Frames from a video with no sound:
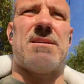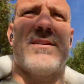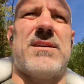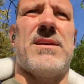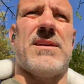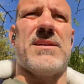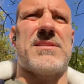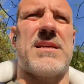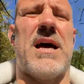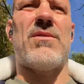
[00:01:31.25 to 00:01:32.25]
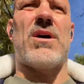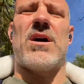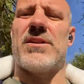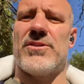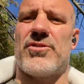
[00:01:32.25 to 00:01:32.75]
is how
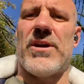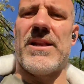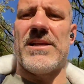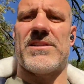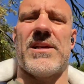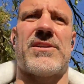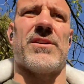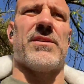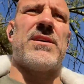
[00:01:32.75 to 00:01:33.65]
hard you train each session.